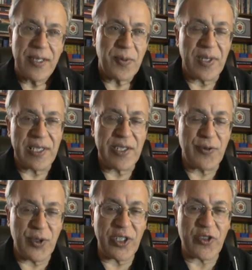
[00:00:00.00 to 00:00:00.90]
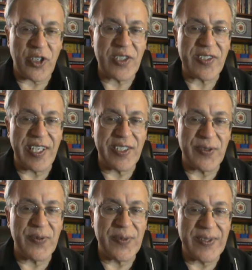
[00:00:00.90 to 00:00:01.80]
Well, if you are
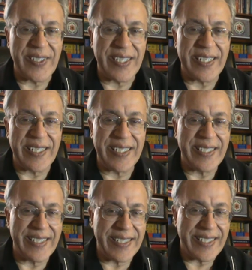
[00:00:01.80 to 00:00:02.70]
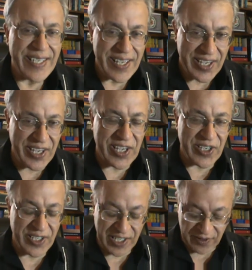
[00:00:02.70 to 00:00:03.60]
translating
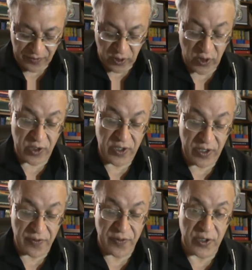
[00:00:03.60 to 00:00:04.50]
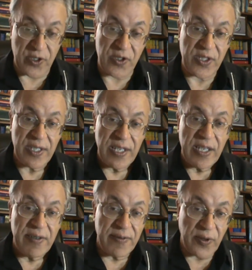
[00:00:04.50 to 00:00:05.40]
here in verse
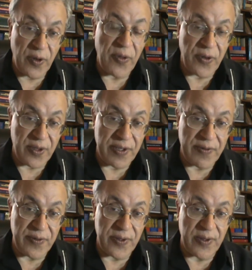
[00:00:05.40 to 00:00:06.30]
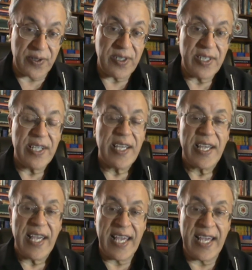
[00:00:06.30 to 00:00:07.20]
434
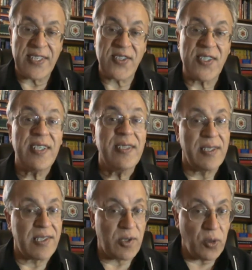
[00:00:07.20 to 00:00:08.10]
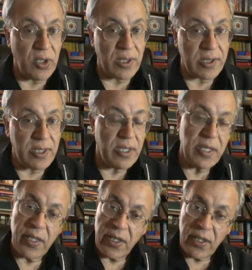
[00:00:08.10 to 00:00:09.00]
as disloyalty,
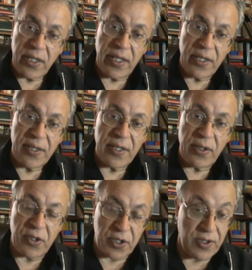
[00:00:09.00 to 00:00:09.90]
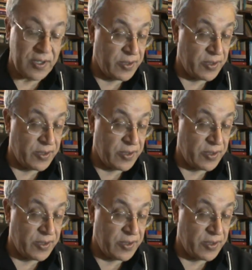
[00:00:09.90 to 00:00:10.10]
you should